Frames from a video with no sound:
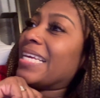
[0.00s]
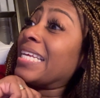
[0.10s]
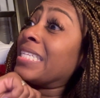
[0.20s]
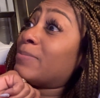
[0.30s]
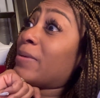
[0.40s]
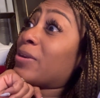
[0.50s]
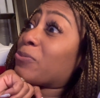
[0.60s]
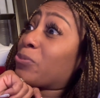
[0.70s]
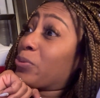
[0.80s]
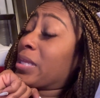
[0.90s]
it's been
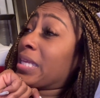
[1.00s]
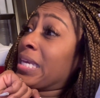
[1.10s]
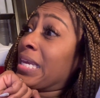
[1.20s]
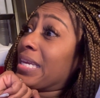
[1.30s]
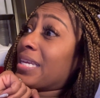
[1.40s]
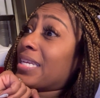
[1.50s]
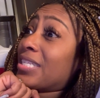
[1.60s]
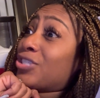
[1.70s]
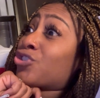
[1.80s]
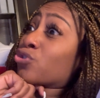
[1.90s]
really
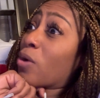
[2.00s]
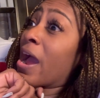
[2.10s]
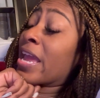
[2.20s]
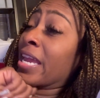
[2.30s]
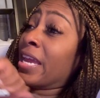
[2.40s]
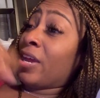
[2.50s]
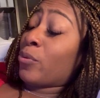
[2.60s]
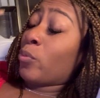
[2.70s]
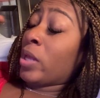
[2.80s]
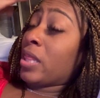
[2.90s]

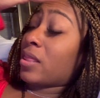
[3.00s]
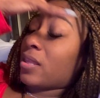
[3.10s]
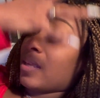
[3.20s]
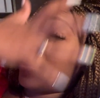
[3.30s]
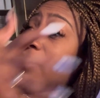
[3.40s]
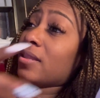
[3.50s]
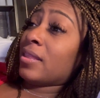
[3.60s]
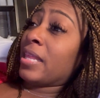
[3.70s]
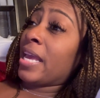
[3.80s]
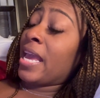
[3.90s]
trying with
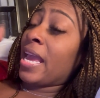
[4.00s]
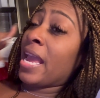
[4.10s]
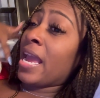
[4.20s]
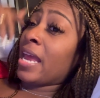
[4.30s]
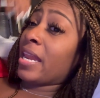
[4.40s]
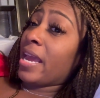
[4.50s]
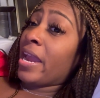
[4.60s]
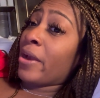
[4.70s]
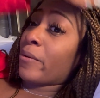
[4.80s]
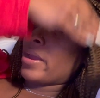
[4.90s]
the head
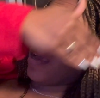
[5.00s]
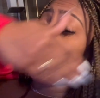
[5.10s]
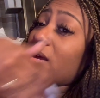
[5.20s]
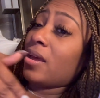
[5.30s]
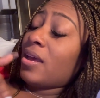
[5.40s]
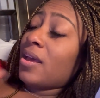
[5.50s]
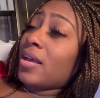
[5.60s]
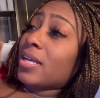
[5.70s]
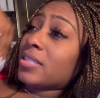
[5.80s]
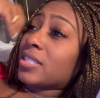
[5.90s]
area.
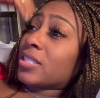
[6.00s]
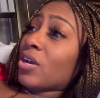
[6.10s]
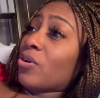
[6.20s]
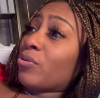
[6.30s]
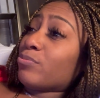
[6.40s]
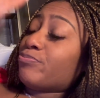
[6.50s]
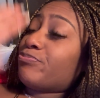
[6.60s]
So,